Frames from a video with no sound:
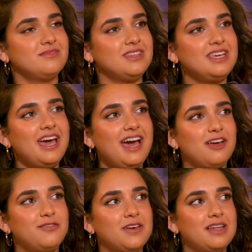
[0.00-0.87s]
Yeah,
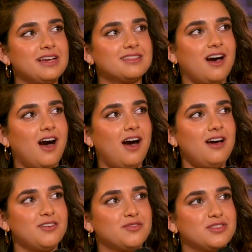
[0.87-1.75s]
I feel like the
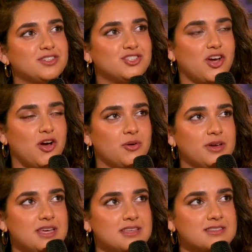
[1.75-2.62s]
heart of the show
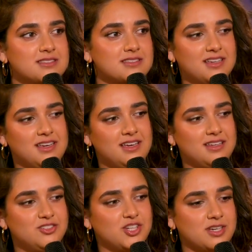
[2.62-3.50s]
is
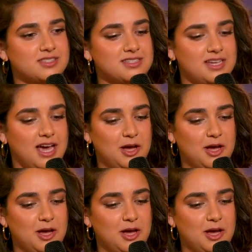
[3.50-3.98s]
just